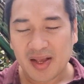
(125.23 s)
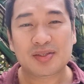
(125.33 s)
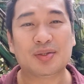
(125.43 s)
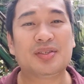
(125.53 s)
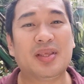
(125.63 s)

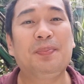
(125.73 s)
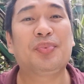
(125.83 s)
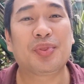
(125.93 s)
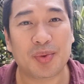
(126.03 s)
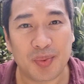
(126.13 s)
So step
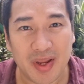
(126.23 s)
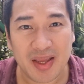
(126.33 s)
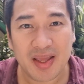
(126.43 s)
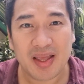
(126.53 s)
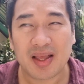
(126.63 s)

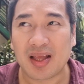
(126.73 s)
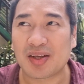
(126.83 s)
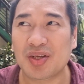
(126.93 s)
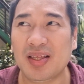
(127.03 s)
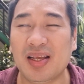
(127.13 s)
3,
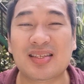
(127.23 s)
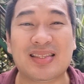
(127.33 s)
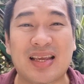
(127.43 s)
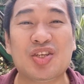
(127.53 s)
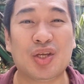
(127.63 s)
actually that's
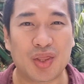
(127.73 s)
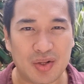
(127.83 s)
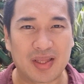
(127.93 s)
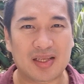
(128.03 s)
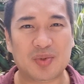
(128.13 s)
station
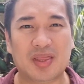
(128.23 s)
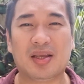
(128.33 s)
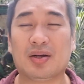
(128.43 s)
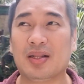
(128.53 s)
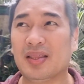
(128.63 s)
3, that's what they
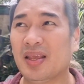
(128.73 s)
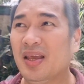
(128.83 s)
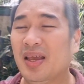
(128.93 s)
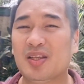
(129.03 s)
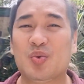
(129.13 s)
call it,
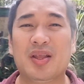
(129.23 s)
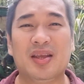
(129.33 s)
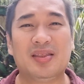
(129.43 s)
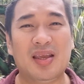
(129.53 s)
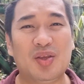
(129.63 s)
is where they
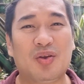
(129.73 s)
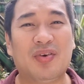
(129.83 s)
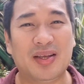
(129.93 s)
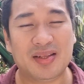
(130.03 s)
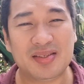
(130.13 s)
take your
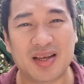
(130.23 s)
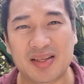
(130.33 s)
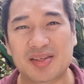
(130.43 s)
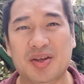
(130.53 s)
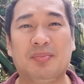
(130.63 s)
vital
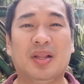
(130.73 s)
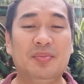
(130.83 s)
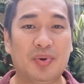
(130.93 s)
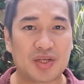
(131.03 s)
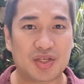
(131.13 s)
signs. So your
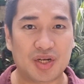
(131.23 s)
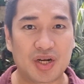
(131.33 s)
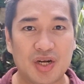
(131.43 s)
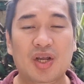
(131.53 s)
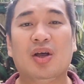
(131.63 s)
blood pressure,
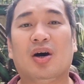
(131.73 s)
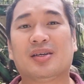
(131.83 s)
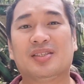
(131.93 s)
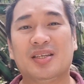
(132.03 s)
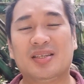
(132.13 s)

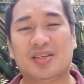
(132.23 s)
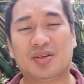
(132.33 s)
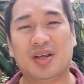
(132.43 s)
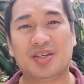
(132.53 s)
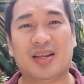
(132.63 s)
oxygen
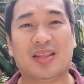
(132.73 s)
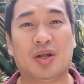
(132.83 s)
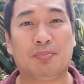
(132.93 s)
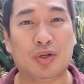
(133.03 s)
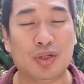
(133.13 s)
saturation, and
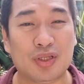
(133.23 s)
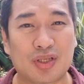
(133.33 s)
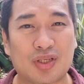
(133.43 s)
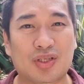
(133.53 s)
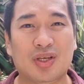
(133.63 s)
your
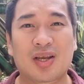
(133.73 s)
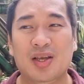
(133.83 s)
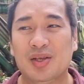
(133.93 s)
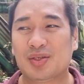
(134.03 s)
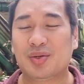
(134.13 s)
pulse.
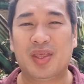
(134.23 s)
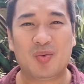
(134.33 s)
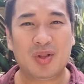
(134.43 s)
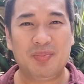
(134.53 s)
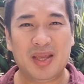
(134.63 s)
So there
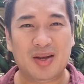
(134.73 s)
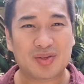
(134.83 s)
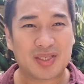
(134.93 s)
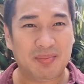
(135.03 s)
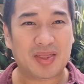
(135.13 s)
will be an
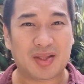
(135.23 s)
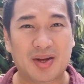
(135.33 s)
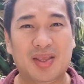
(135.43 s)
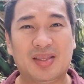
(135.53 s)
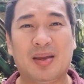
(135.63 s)

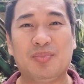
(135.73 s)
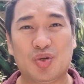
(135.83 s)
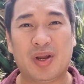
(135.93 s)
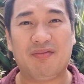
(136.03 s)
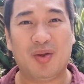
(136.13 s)
oximeter that I'm
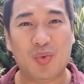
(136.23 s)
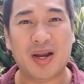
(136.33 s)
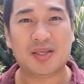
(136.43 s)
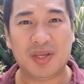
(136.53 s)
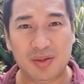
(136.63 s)
sure everyone
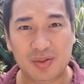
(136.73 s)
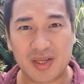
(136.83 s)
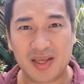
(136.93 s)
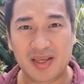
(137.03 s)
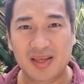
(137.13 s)
has been using.